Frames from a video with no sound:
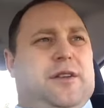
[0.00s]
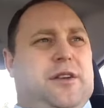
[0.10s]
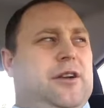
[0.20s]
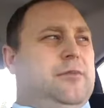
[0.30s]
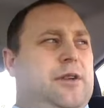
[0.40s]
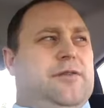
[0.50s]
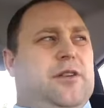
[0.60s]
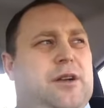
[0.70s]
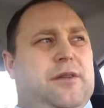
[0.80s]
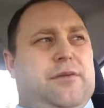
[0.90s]
they're going to be
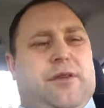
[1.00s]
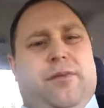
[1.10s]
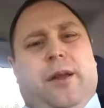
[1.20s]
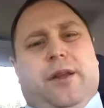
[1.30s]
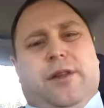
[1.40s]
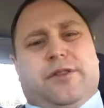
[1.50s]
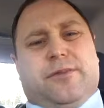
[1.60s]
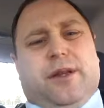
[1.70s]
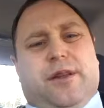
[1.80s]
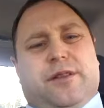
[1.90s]
flooded with millions
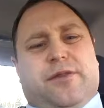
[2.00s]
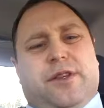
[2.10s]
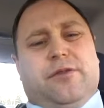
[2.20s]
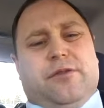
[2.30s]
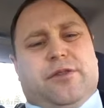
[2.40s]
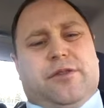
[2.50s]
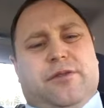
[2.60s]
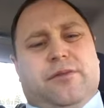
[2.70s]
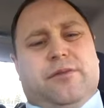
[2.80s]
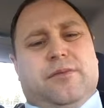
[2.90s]
and millions of views.
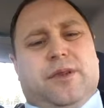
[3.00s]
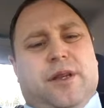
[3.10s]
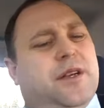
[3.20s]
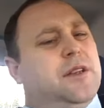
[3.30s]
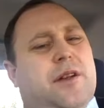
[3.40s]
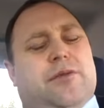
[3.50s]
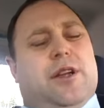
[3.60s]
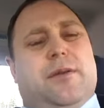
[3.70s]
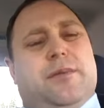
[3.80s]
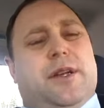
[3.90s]
Don't
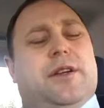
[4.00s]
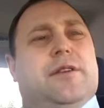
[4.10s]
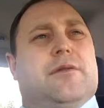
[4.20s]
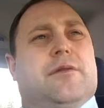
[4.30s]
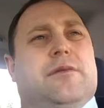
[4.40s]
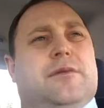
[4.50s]
let it be you.